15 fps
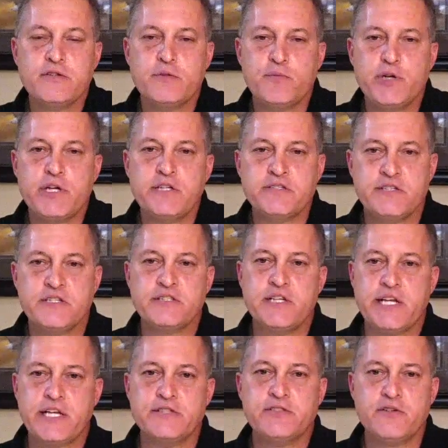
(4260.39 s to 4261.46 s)
the pretty consistent
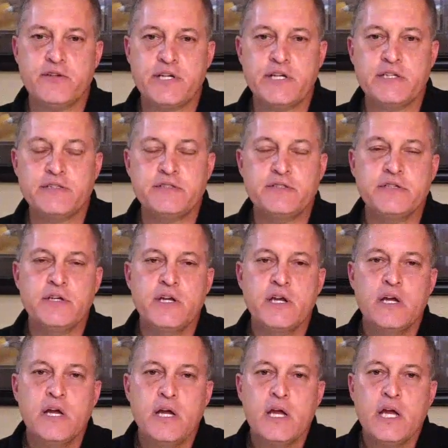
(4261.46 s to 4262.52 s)
answer is
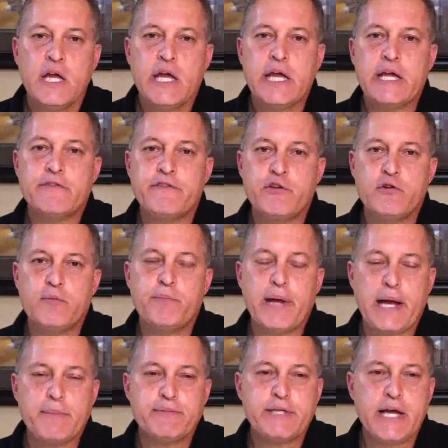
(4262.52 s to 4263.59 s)
if you are
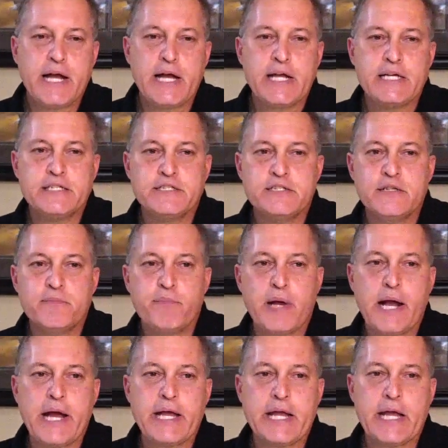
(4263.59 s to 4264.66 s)
baptized
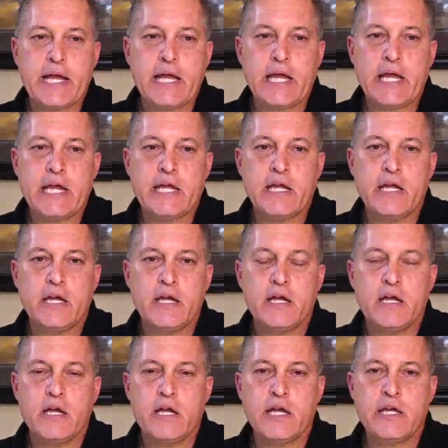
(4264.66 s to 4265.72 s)
by a,
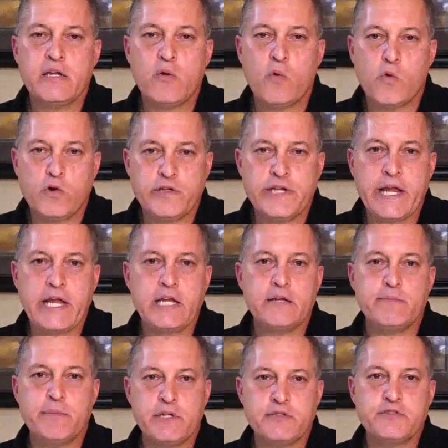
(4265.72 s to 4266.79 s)
an
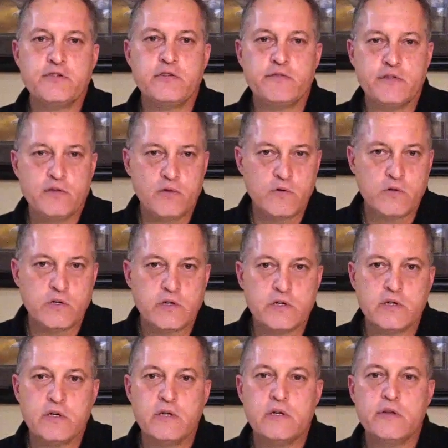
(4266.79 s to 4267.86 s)
ordained minister of the Lord,
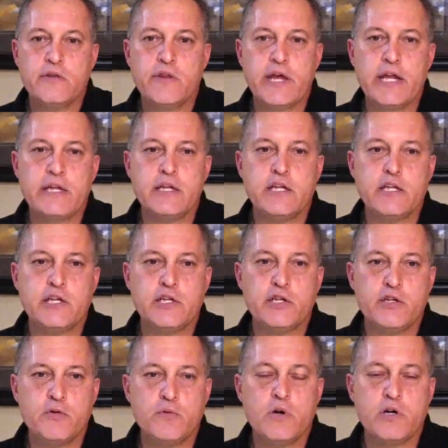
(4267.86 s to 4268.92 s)
then
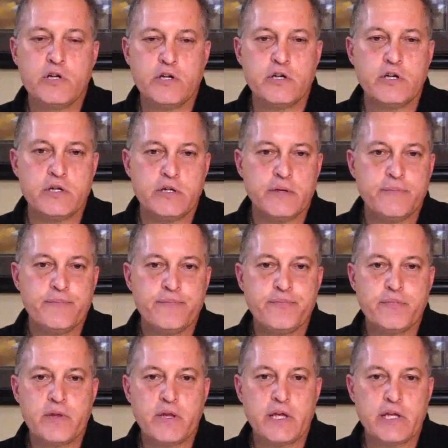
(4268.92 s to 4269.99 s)
you are good,
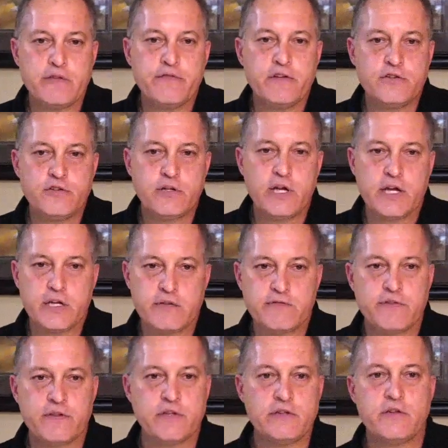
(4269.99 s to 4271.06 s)
infant or not
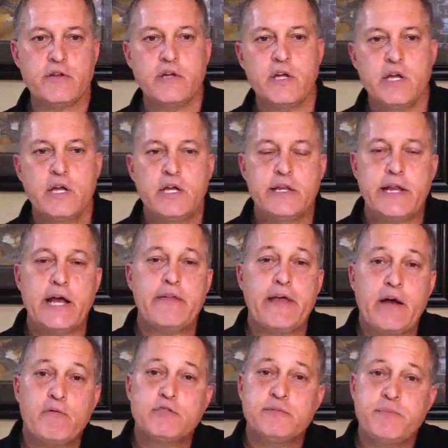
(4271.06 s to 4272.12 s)
infant. Now,
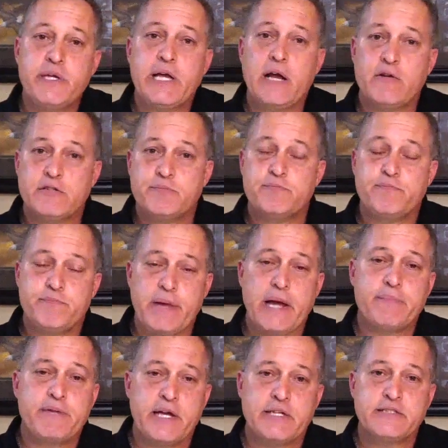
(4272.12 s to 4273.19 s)
that was me. I was
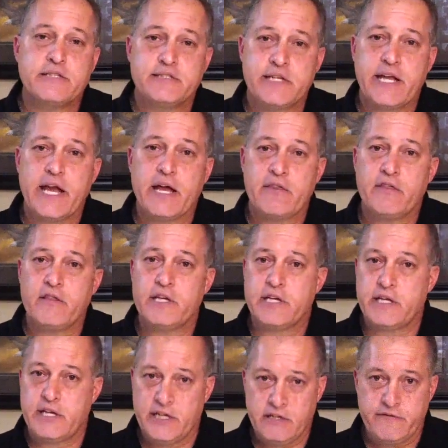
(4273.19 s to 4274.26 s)
baptized as a
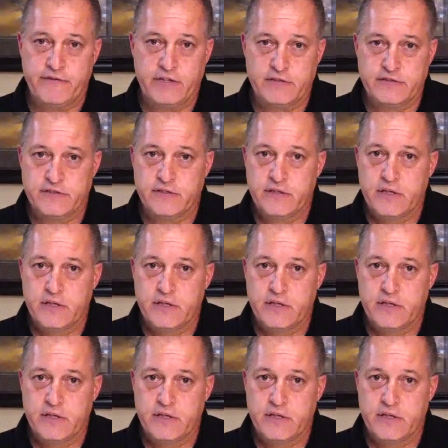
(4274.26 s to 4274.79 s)
Catholic infant.